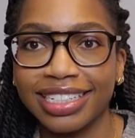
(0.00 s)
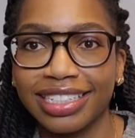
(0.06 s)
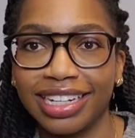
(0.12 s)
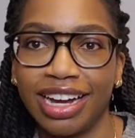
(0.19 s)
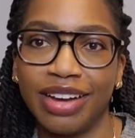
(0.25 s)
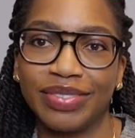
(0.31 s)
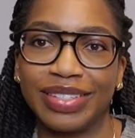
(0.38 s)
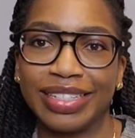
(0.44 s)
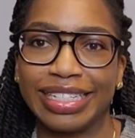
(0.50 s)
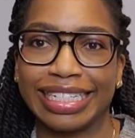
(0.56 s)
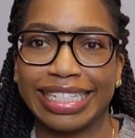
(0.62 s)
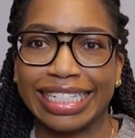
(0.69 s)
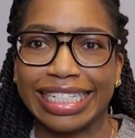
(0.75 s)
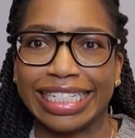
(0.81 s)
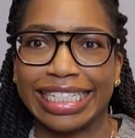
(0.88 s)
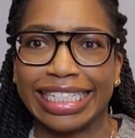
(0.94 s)
De
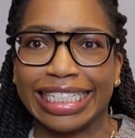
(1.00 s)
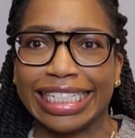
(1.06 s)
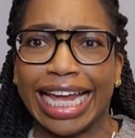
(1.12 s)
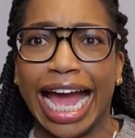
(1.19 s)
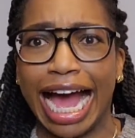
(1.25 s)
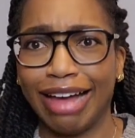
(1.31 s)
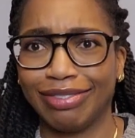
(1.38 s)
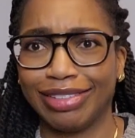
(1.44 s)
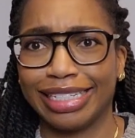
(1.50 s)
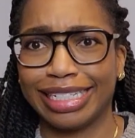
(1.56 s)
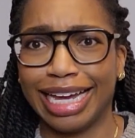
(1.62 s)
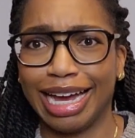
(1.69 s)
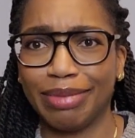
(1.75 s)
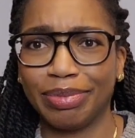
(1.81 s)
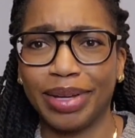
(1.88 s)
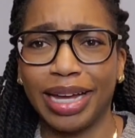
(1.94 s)

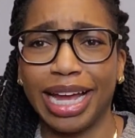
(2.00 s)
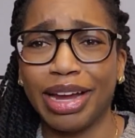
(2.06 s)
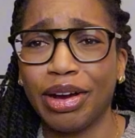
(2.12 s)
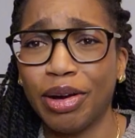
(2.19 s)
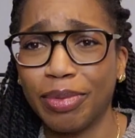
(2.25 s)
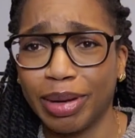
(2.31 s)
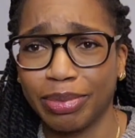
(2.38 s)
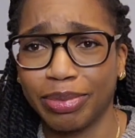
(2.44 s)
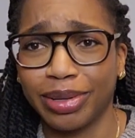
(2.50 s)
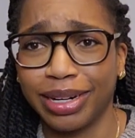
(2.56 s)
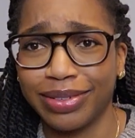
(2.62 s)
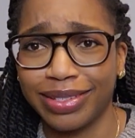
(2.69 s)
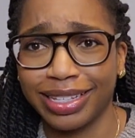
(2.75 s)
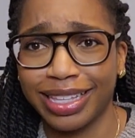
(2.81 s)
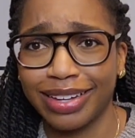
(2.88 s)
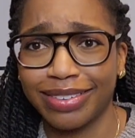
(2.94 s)
Afstap, I hope I'm
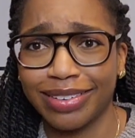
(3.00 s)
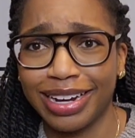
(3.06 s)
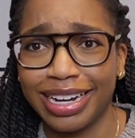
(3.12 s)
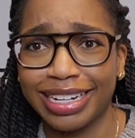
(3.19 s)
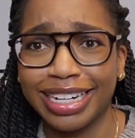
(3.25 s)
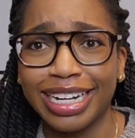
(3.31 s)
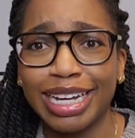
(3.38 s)
pronouncing that right,